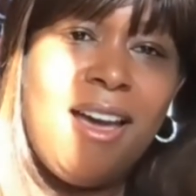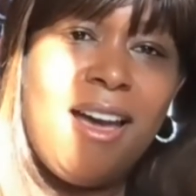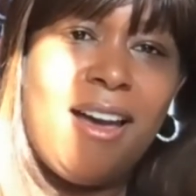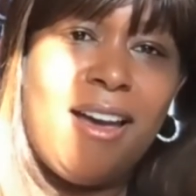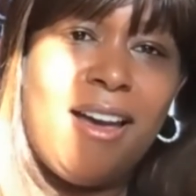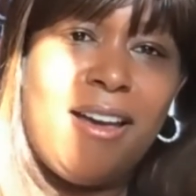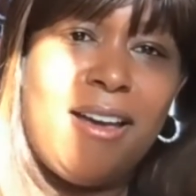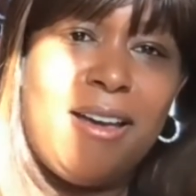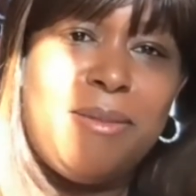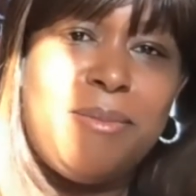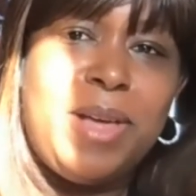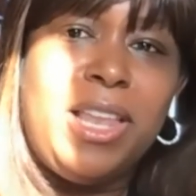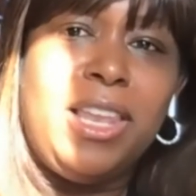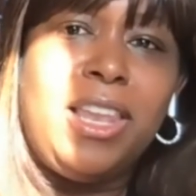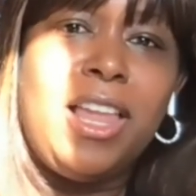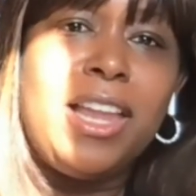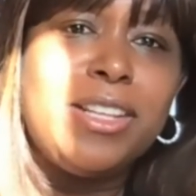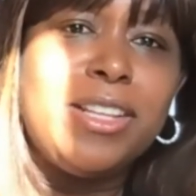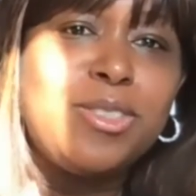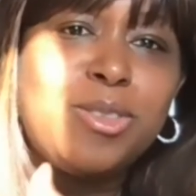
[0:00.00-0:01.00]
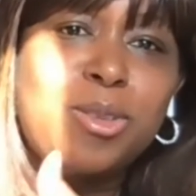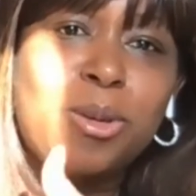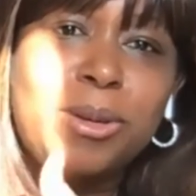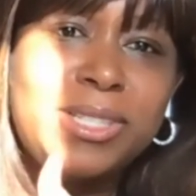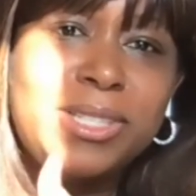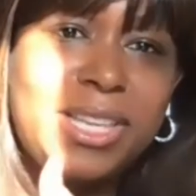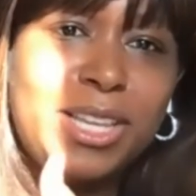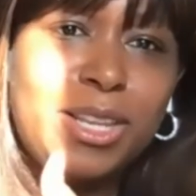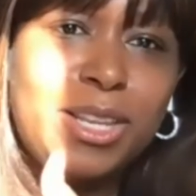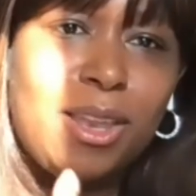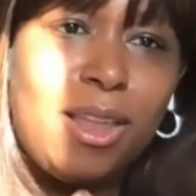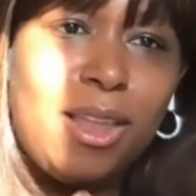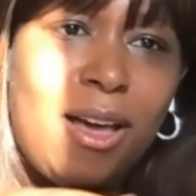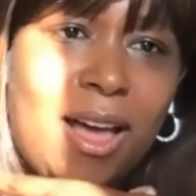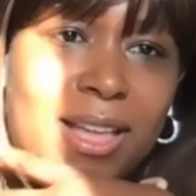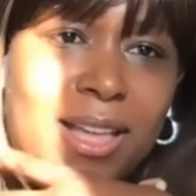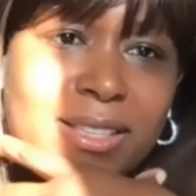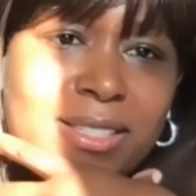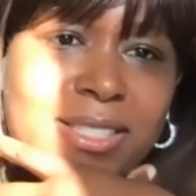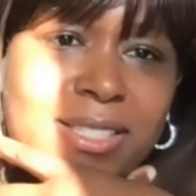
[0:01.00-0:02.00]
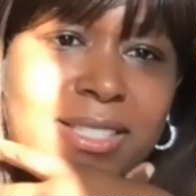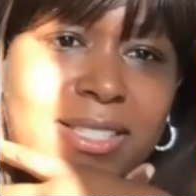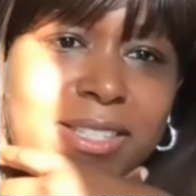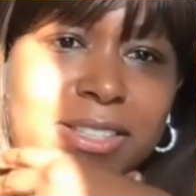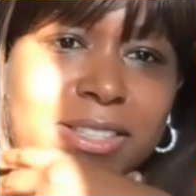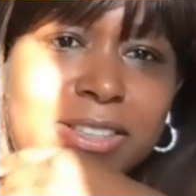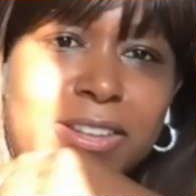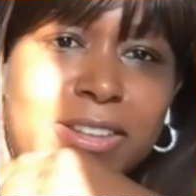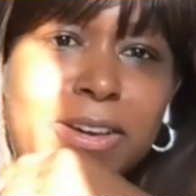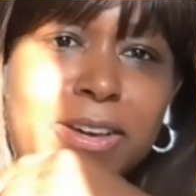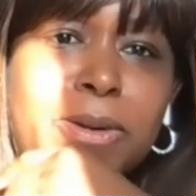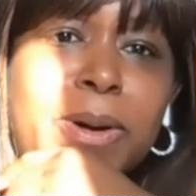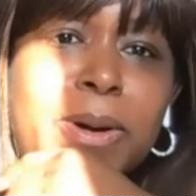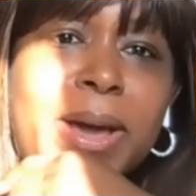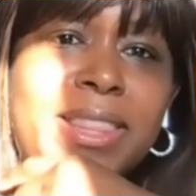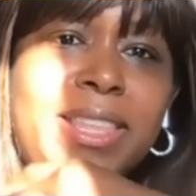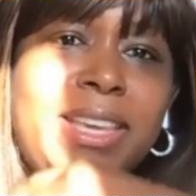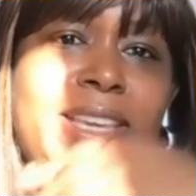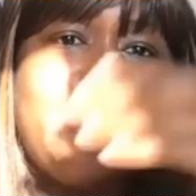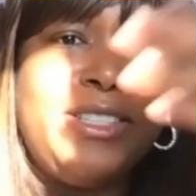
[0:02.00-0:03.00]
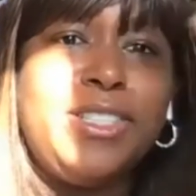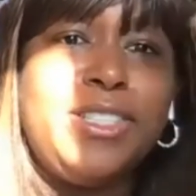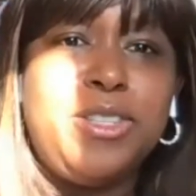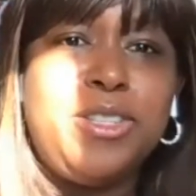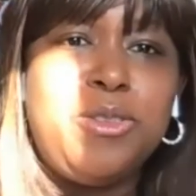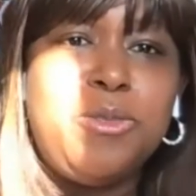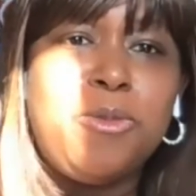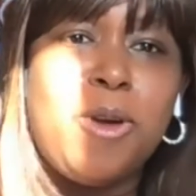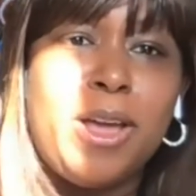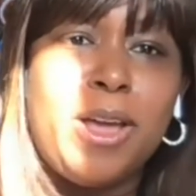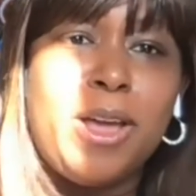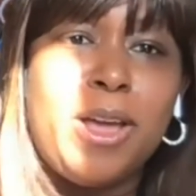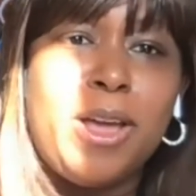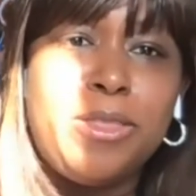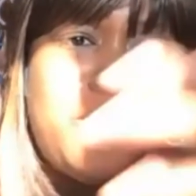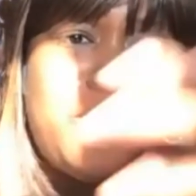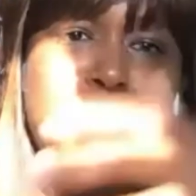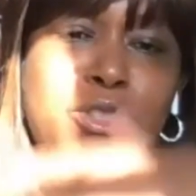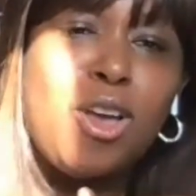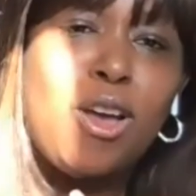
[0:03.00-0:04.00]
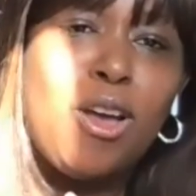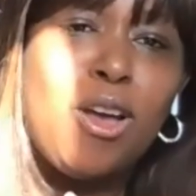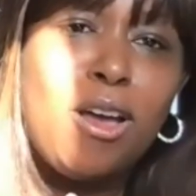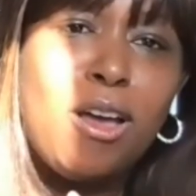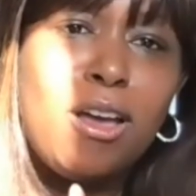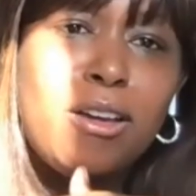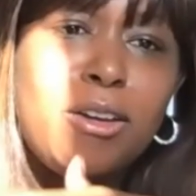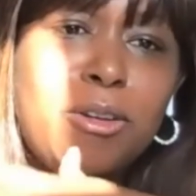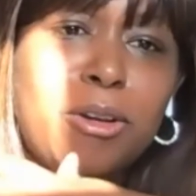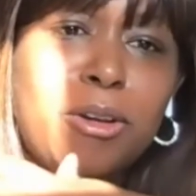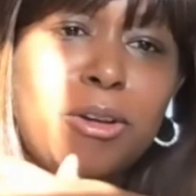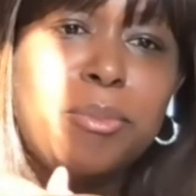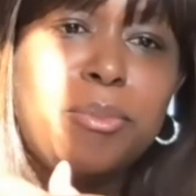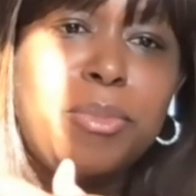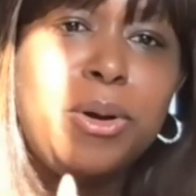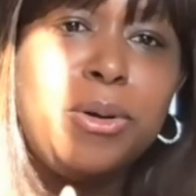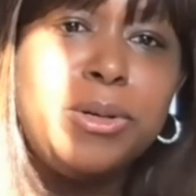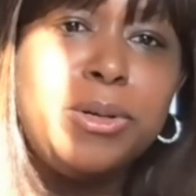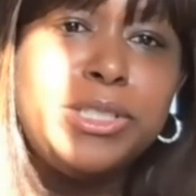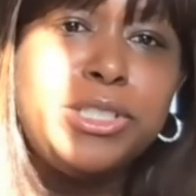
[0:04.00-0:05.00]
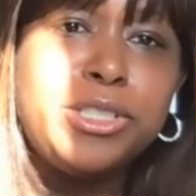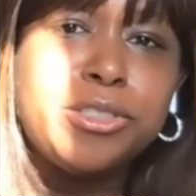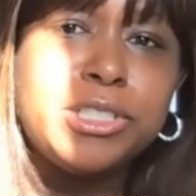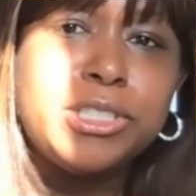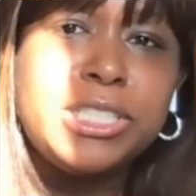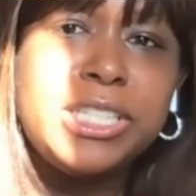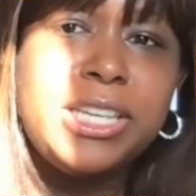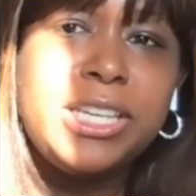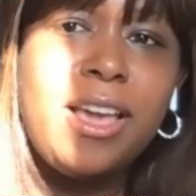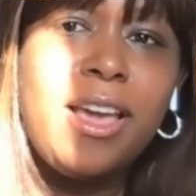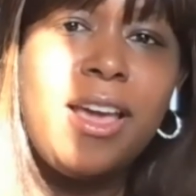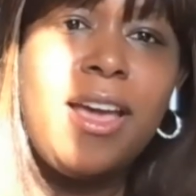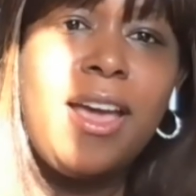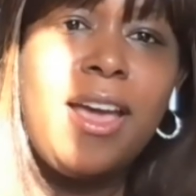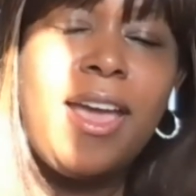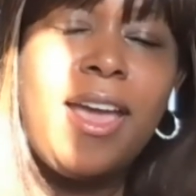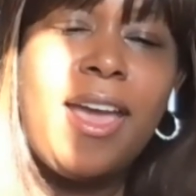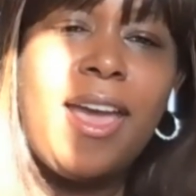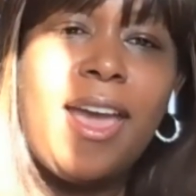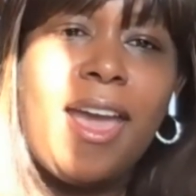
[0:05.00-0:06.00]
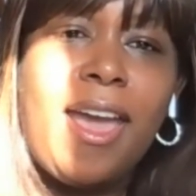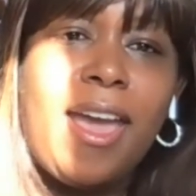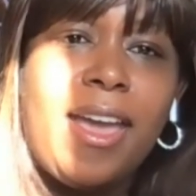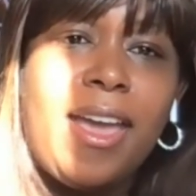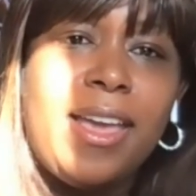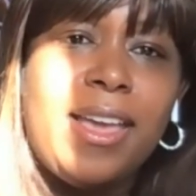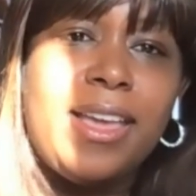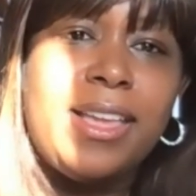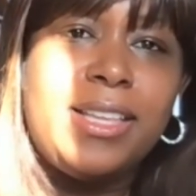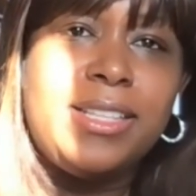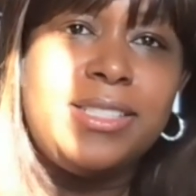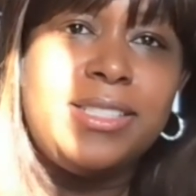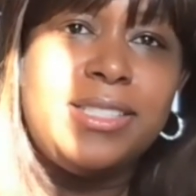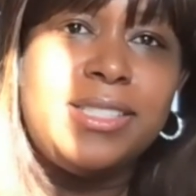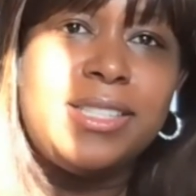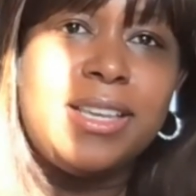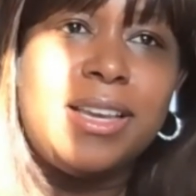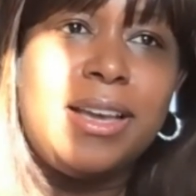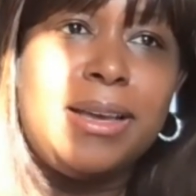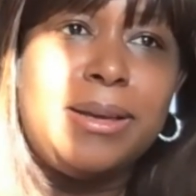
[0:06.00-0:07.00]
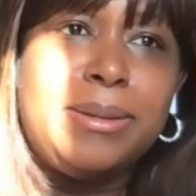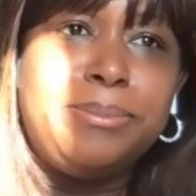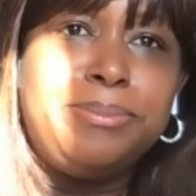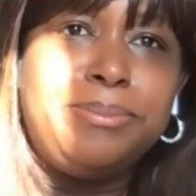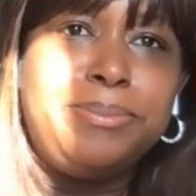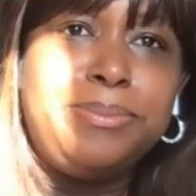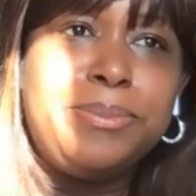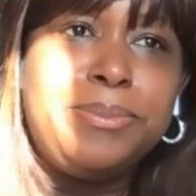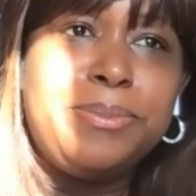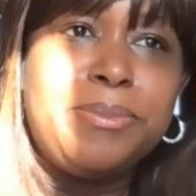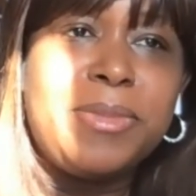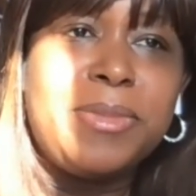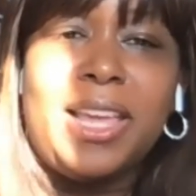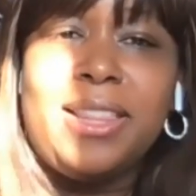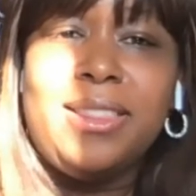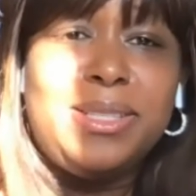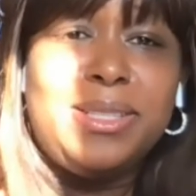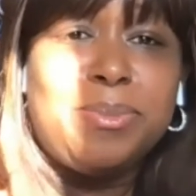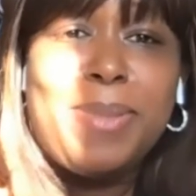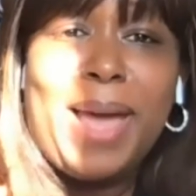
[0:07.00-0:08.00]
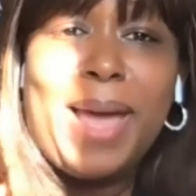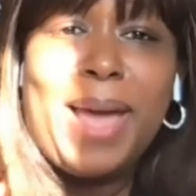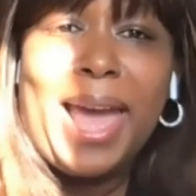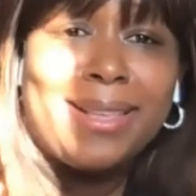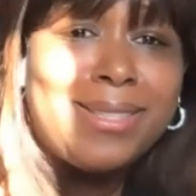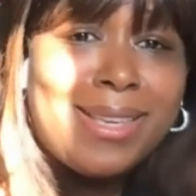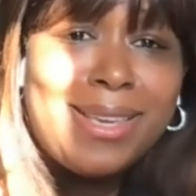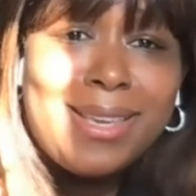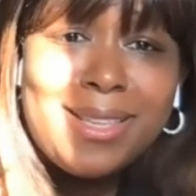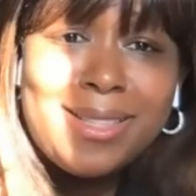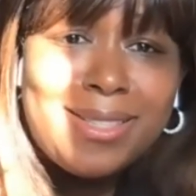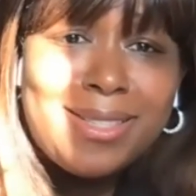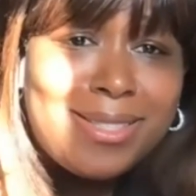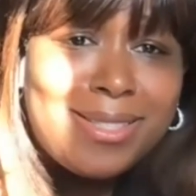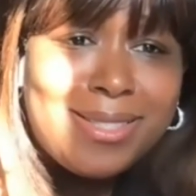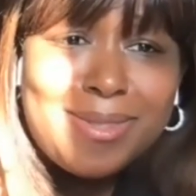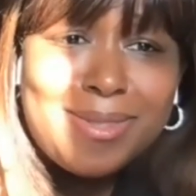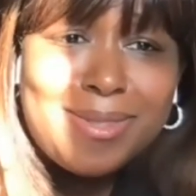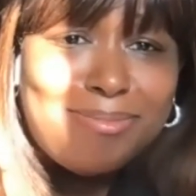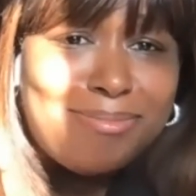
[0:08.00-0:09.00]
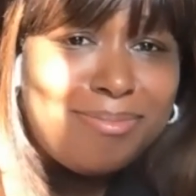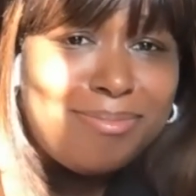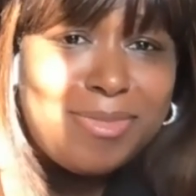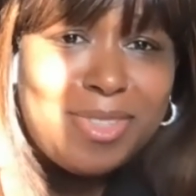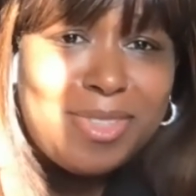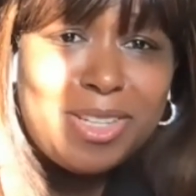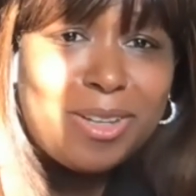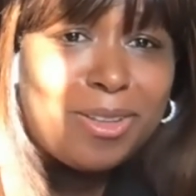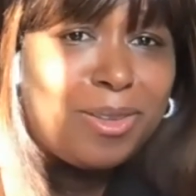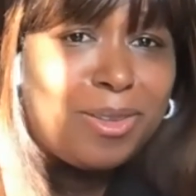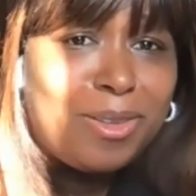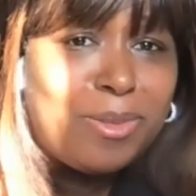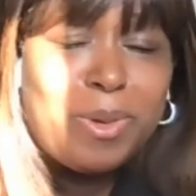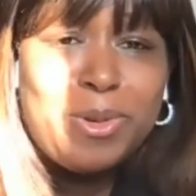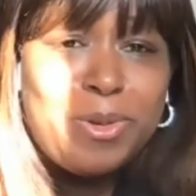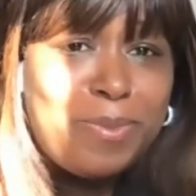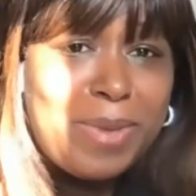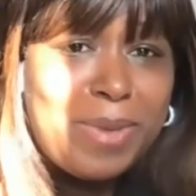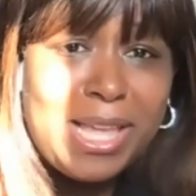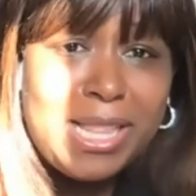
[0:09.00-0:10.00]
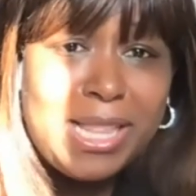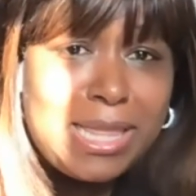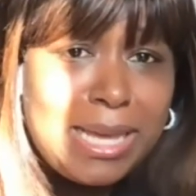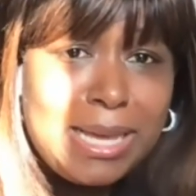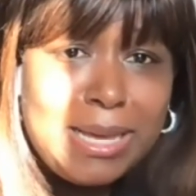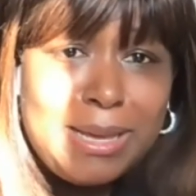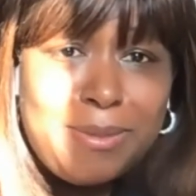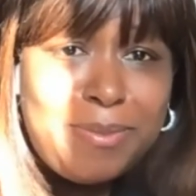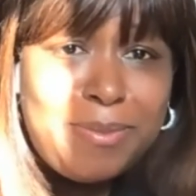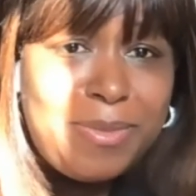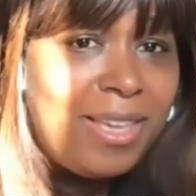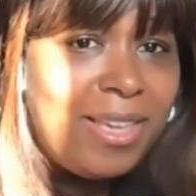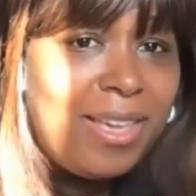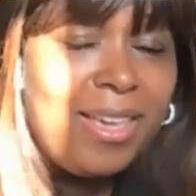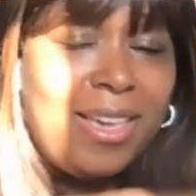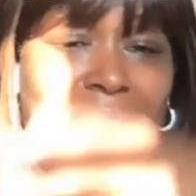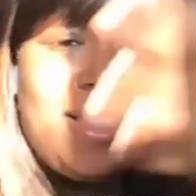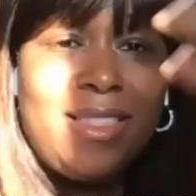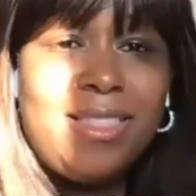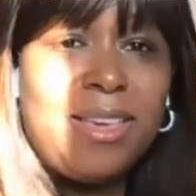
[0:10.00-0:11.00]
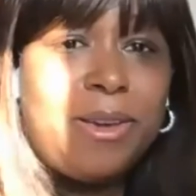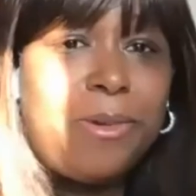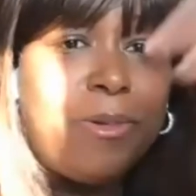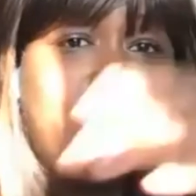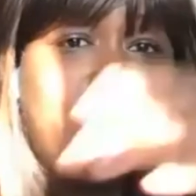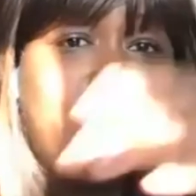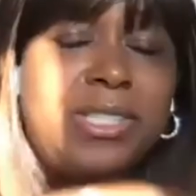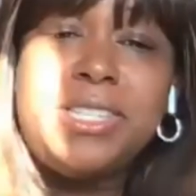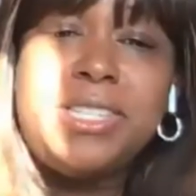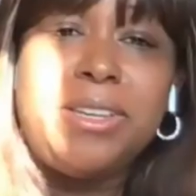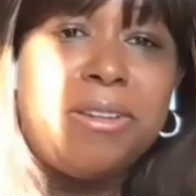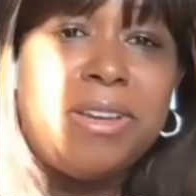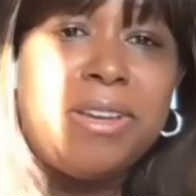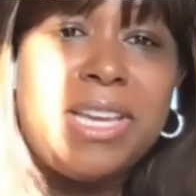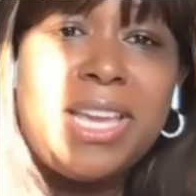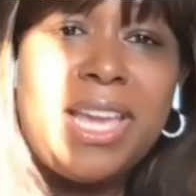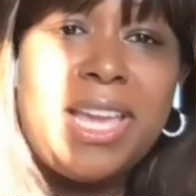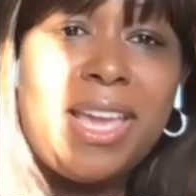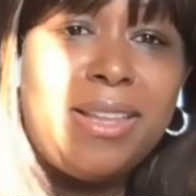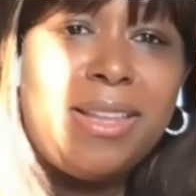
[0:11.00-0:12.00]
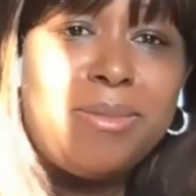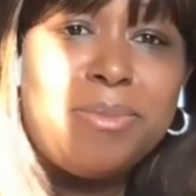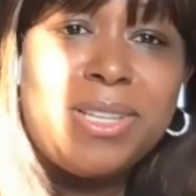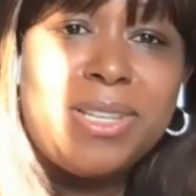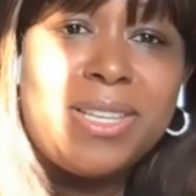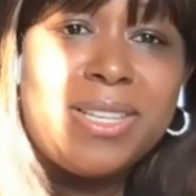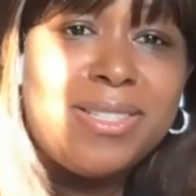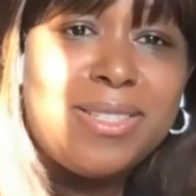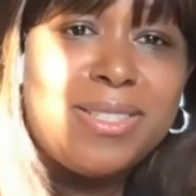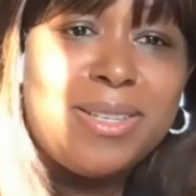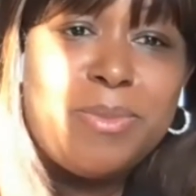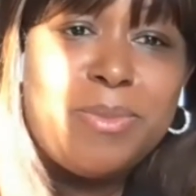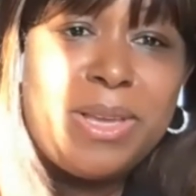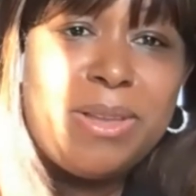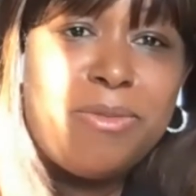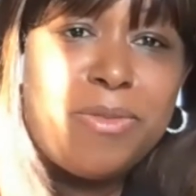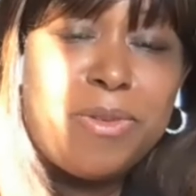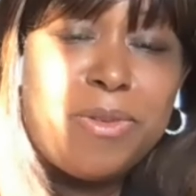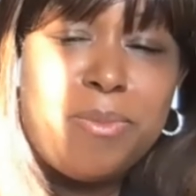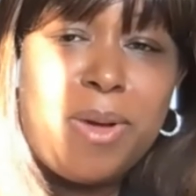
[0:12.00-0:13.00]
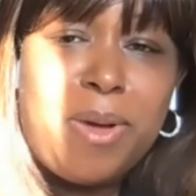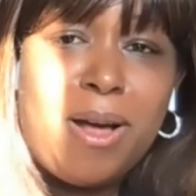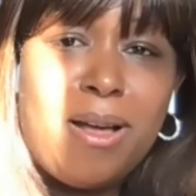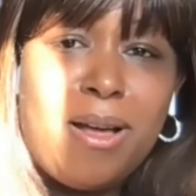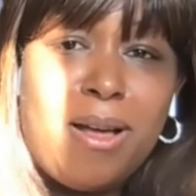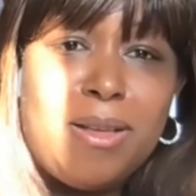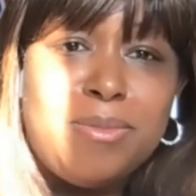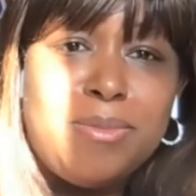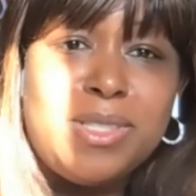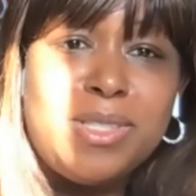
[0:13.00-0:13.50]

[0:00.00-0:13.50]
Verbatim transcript: Um, a lot of stories get lost, you know, and they continue on through song or poetry, and um, and these baskets, you know, the women who made them, they will deteriorate because they're made from palms.